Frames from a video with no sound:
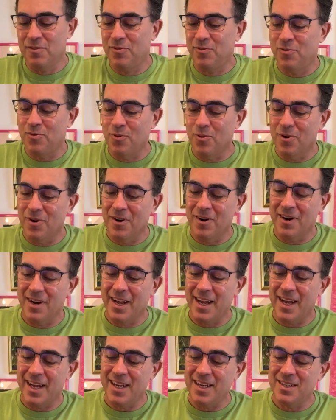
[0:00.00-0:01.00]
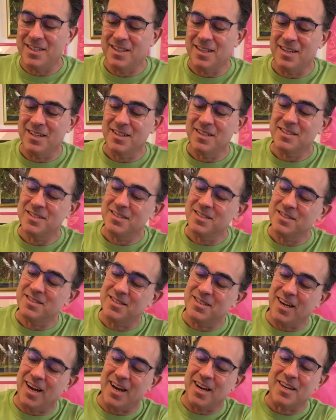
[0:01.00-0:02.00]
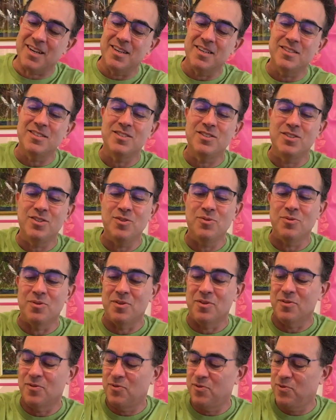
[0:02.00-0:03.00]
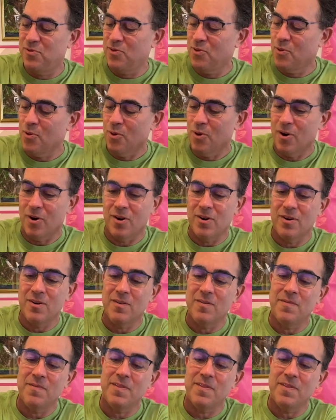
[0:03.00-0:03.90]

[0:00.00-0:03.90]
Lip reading: 4-8, this is dock 2 and 4.